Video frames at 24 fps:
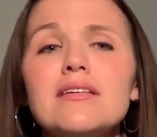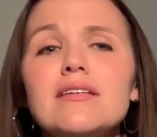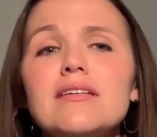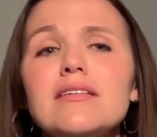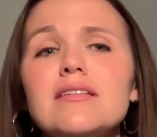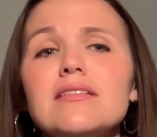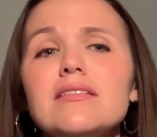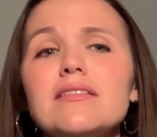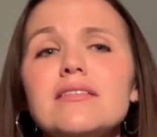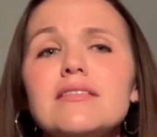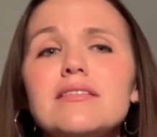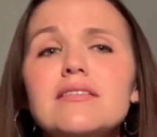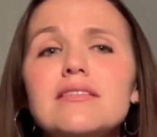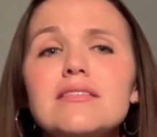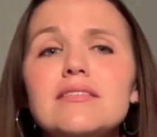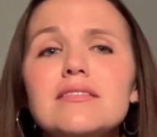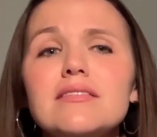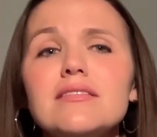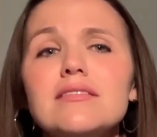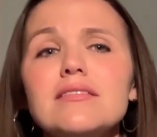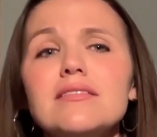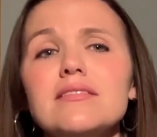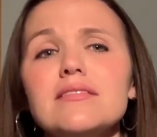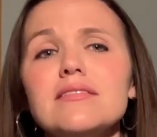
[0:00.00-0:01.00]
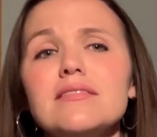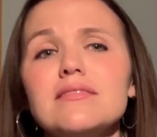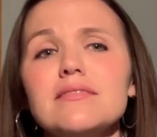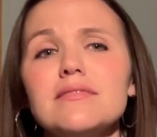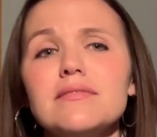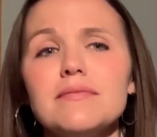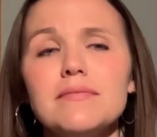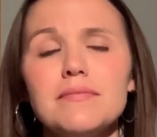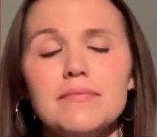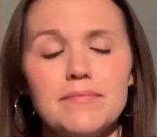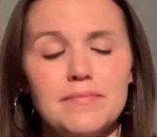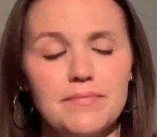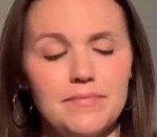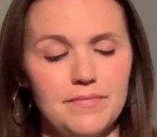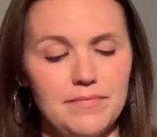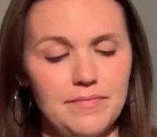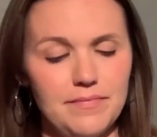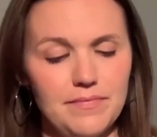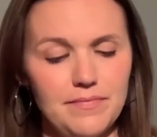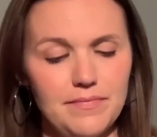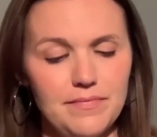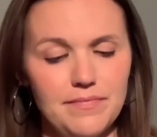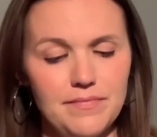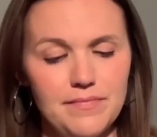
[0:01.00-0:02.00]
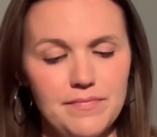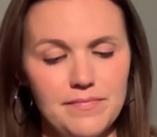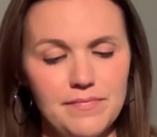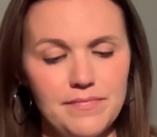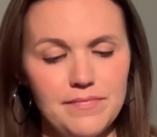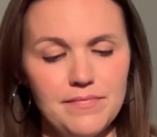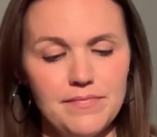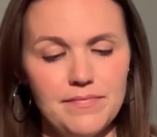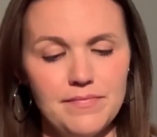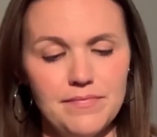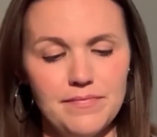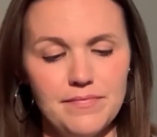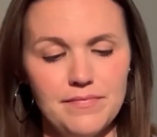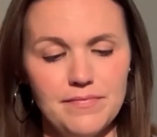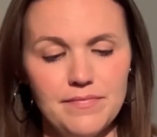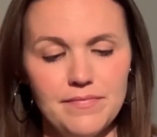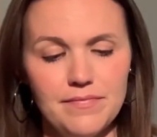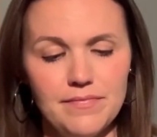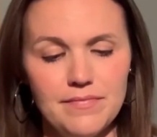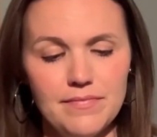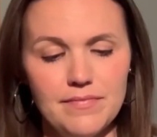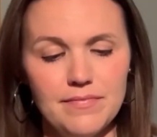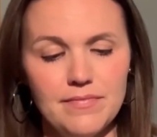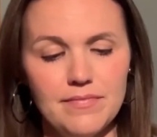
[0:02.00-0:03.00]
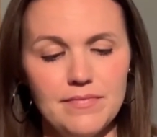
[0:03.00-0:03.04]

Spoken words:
[no speech]